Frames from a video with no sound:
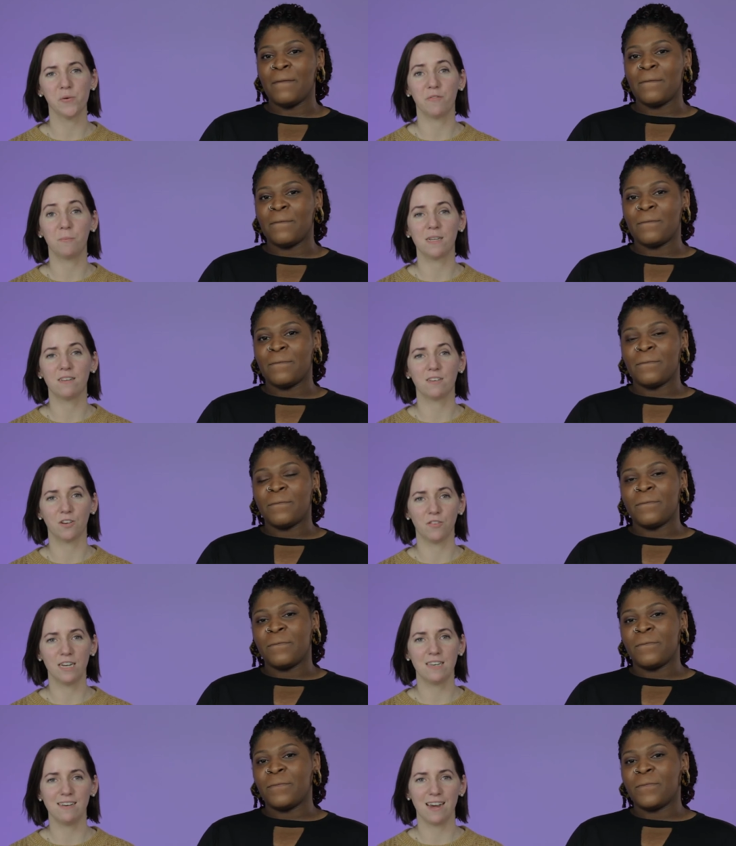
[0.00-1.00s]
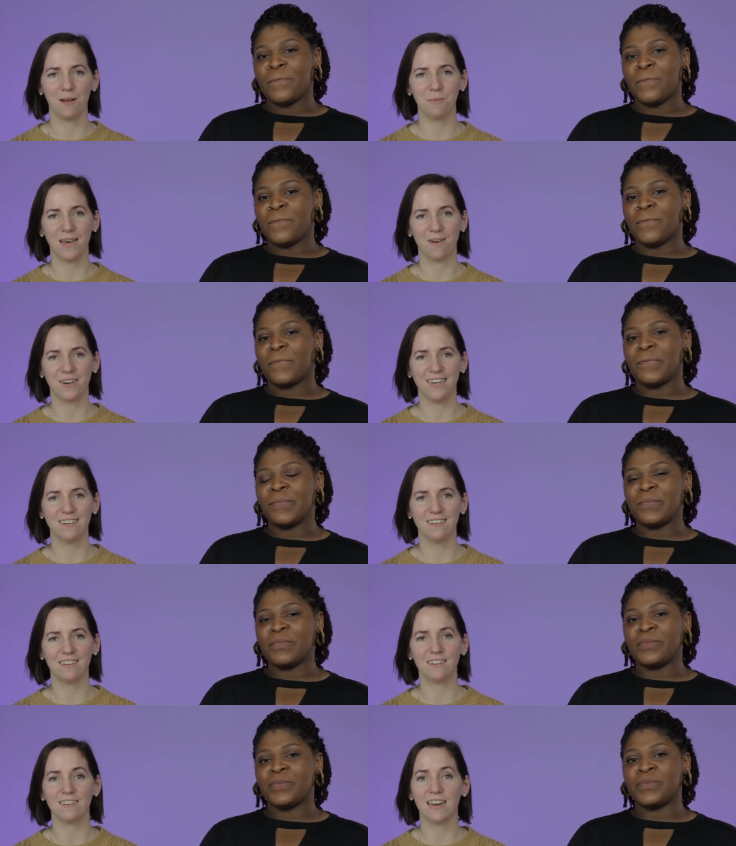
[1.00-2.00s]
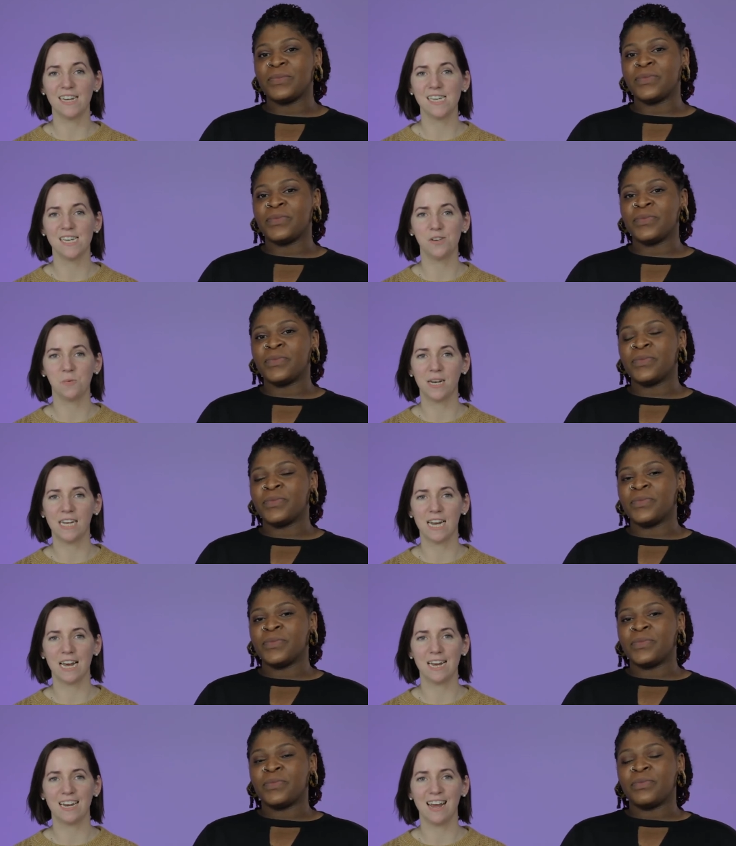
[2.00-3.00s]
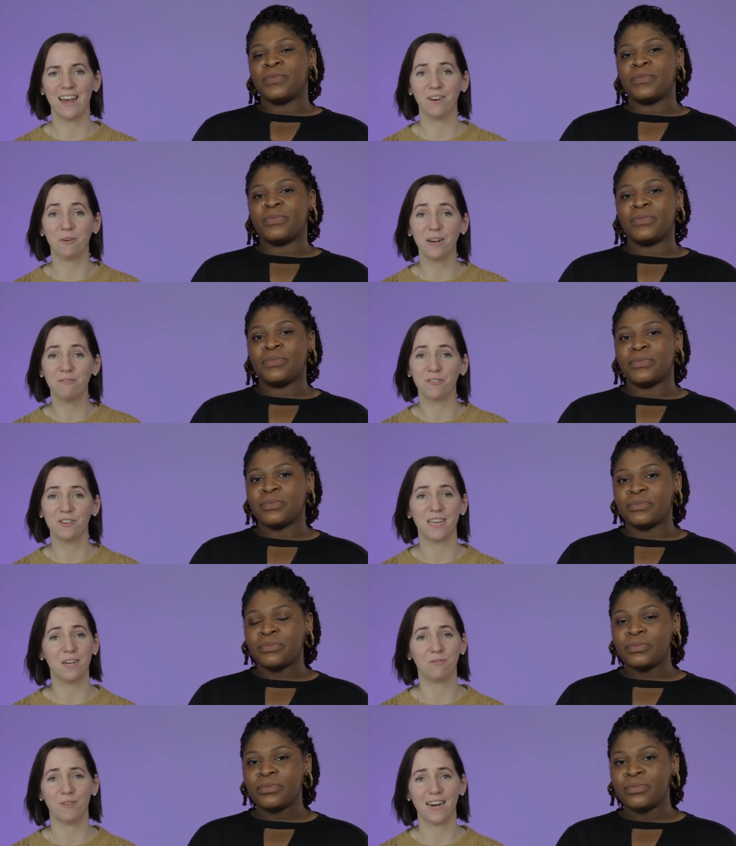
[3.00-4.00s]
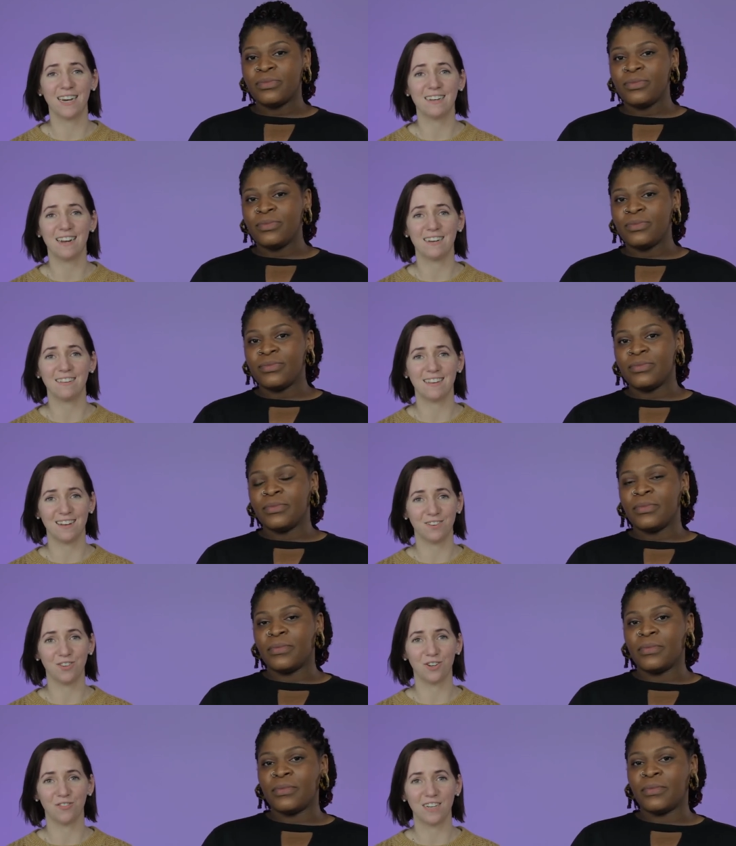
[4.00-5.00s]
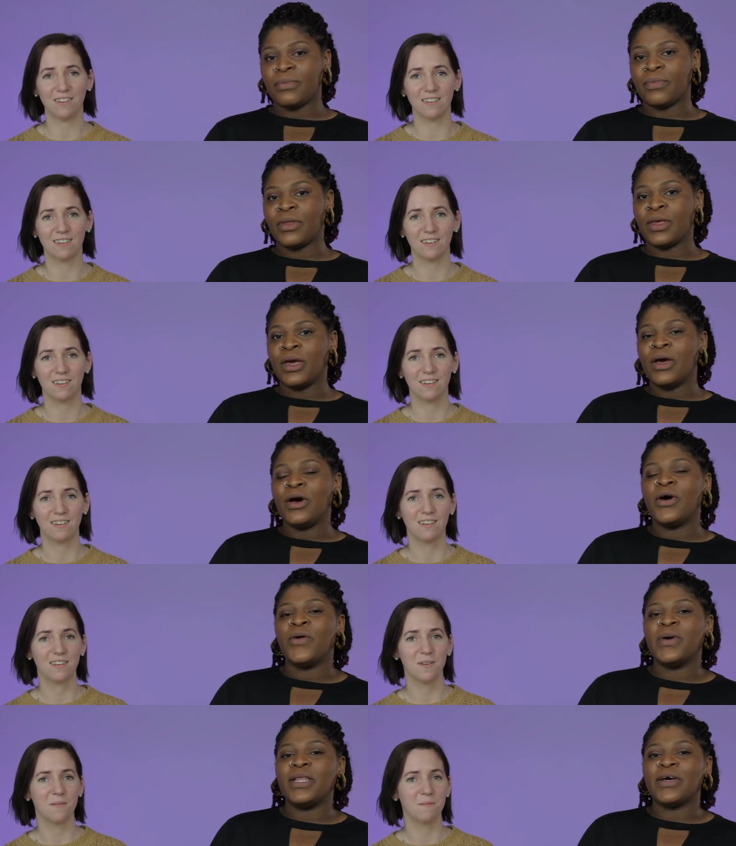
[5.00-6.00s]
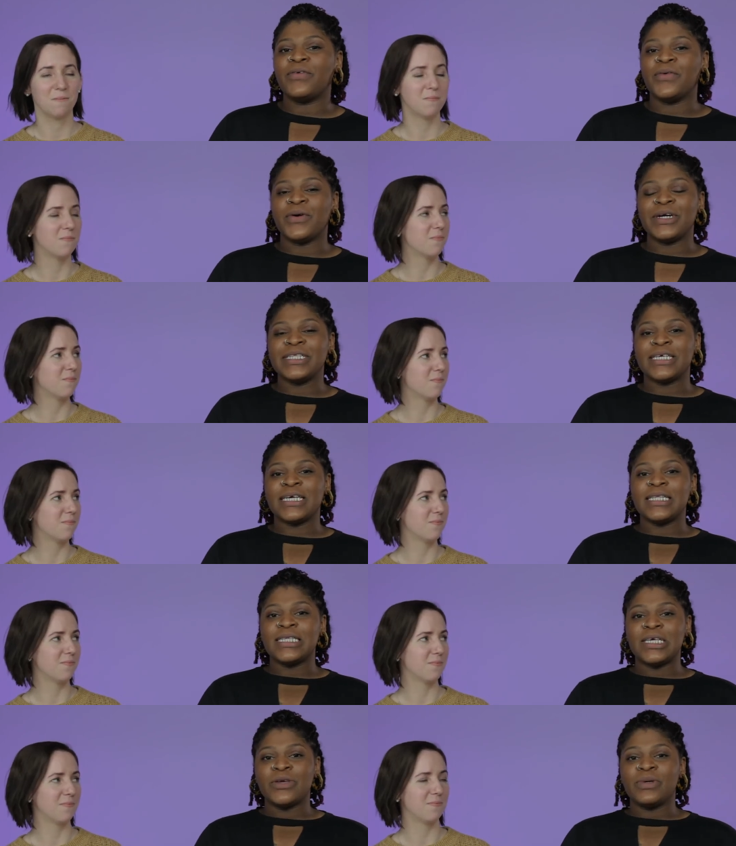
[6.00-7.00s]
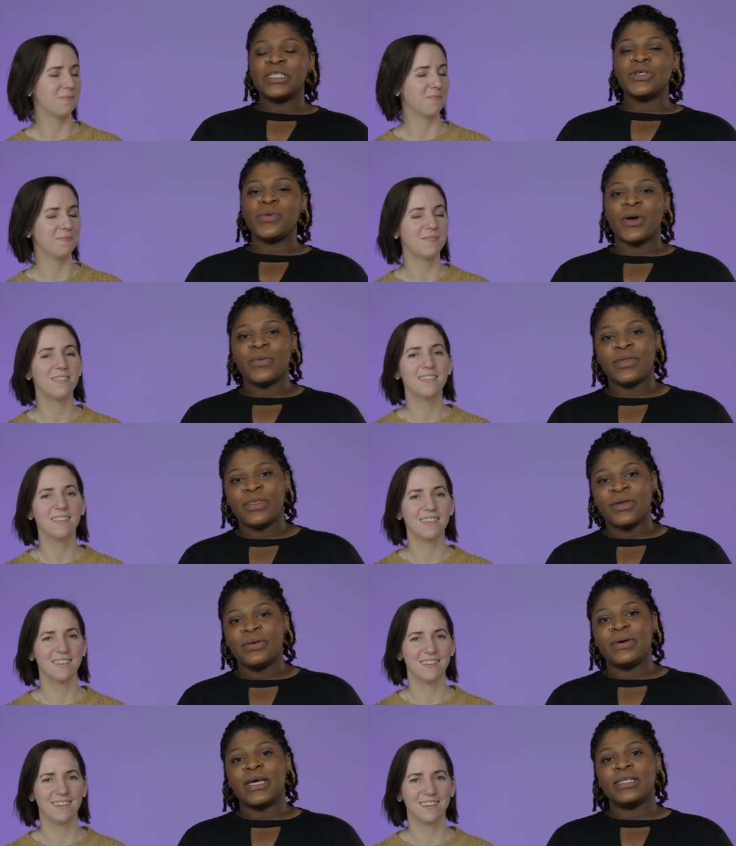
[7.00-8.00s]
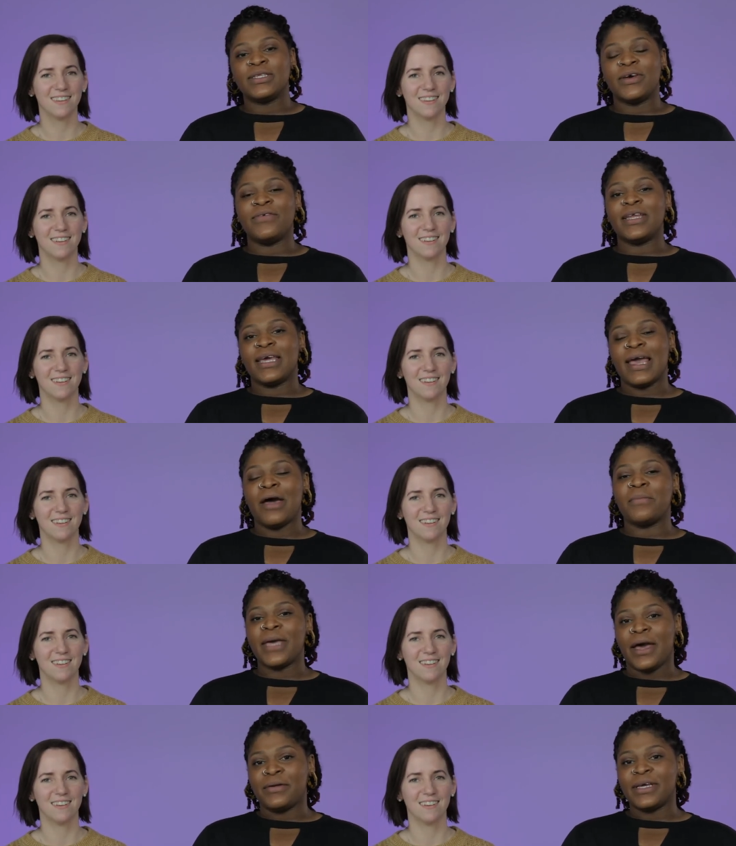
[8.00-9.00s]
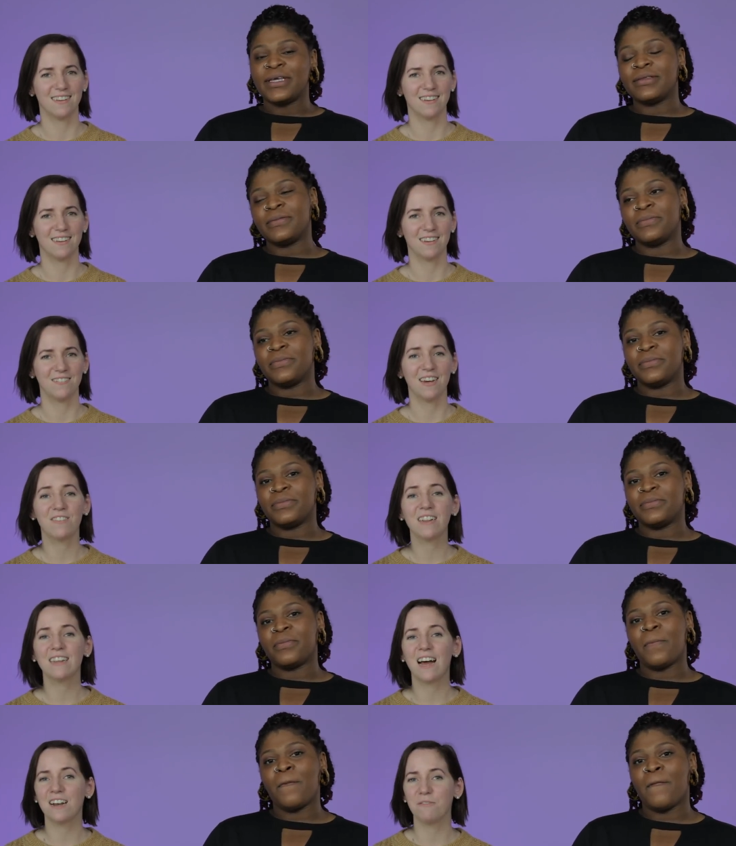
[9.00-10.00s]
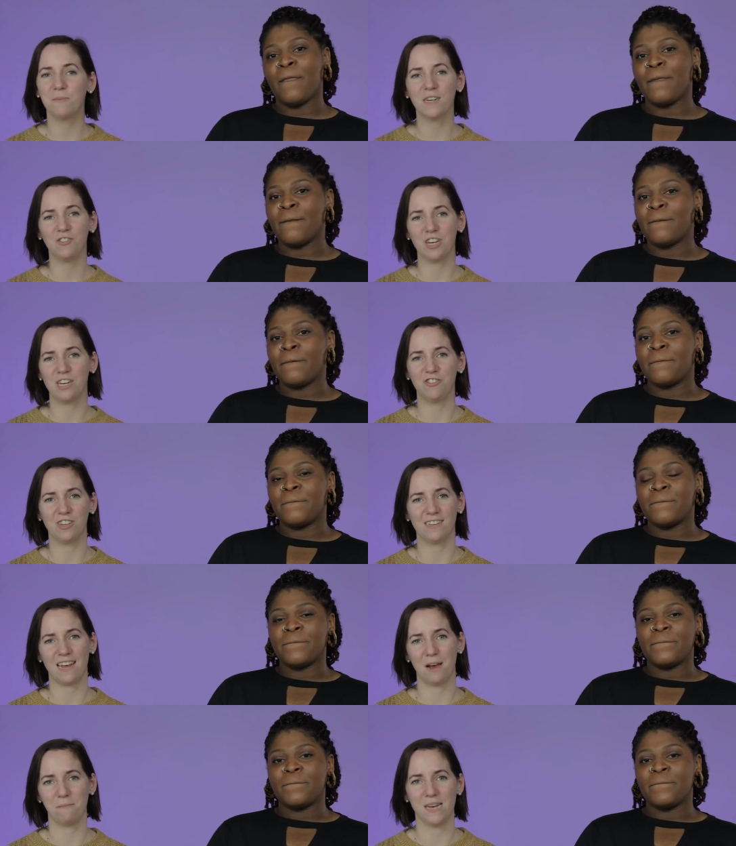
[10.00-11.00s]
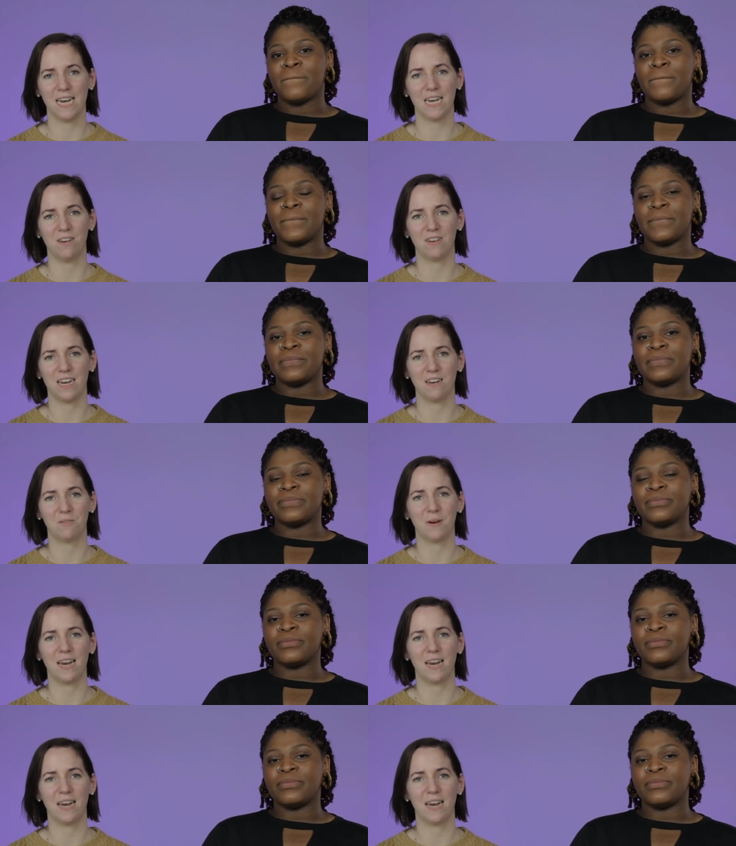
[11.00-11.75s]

Speaker 1: to have been serving DeKalb County since 1929 and grateful that you've recognized that service.
Speaker 2: We look forward to continuing to work with you and serving DeKalb County.
Speaker 1: We have a lot of big changes happening at United